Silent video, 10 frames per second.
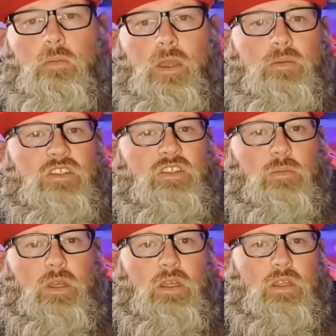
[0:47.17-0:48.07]
maybe
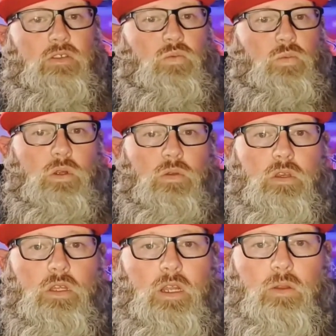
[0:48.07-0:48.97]
somebody that's real
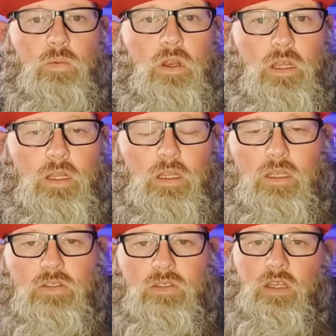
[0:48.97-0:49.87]
good at running lease,